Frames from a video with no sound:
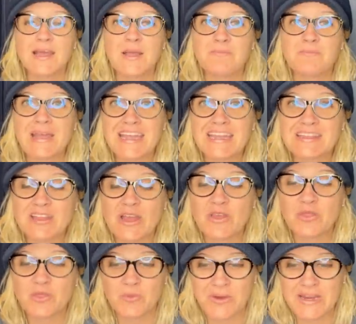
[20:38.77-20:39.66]
Paid
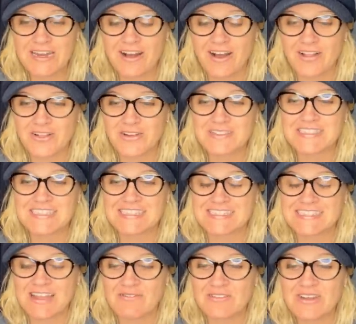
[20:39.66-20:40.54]
three dollars
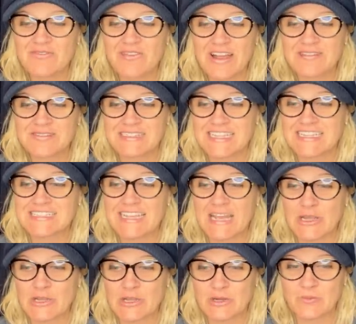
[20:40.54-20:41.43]
and seventy-five cents
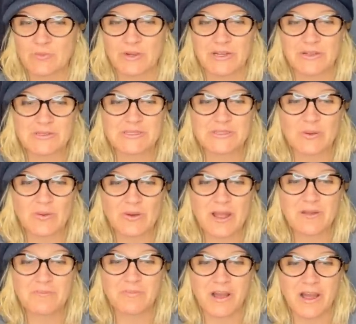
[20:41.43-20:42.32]
at Goodwill, sold
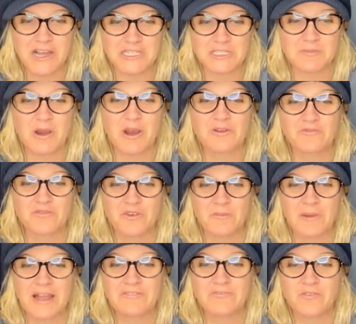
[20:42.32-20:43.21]
on Poshmark
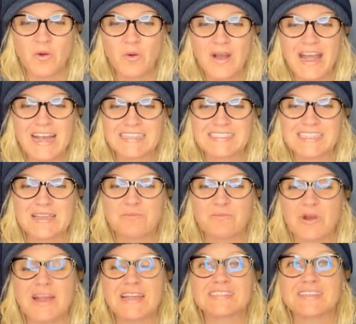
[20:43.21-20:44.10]
for my full
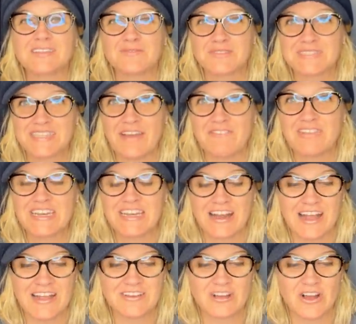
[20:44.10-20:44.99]
asking price of
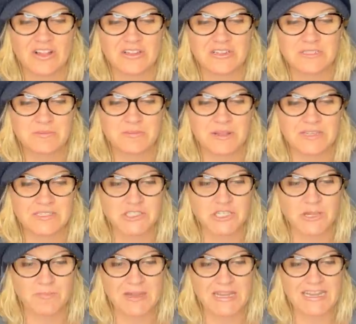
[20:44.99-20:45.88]
seventy-nine dollars plus
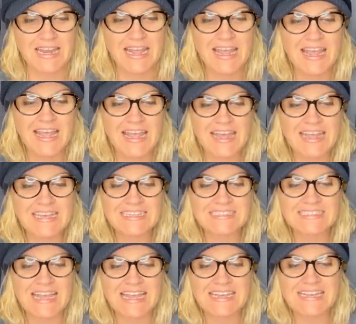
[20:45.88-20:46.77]
shipping. It
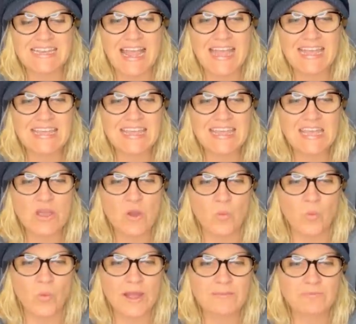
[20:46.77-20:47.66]
is a Nike
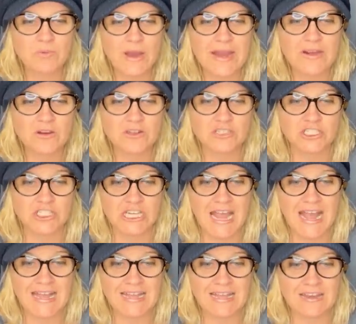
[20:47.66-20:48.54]
Windbreaker
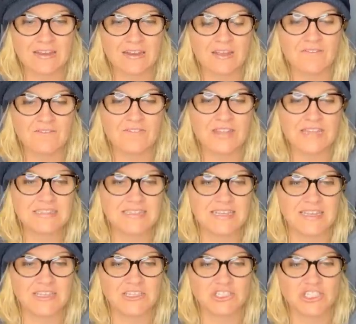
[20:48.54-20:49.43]
Jacket
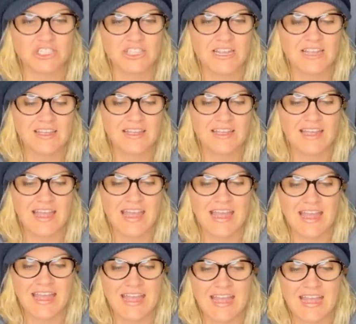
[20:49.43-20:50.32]
Vintage,
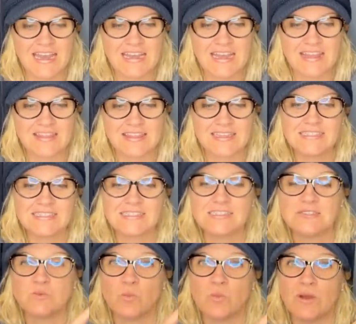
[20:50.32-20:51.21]
and this
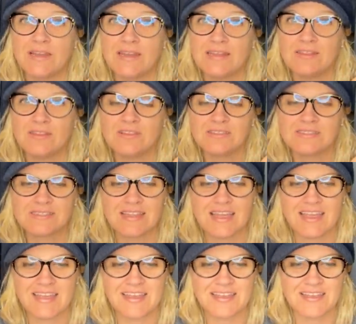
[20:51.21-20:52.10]
is what it looks
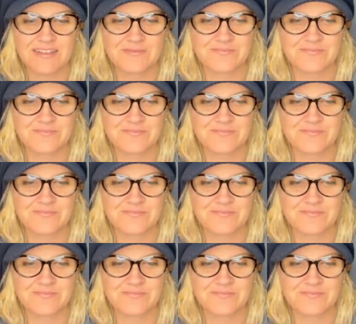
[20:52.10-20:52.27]
like.